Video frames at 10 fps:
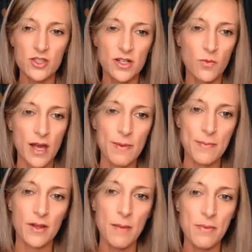It's trying to wake
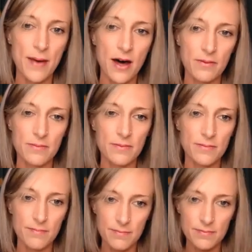people up about,
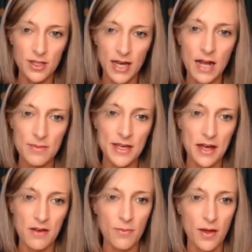you got to be
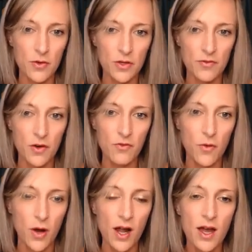careful about who you vote
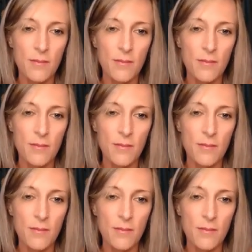for.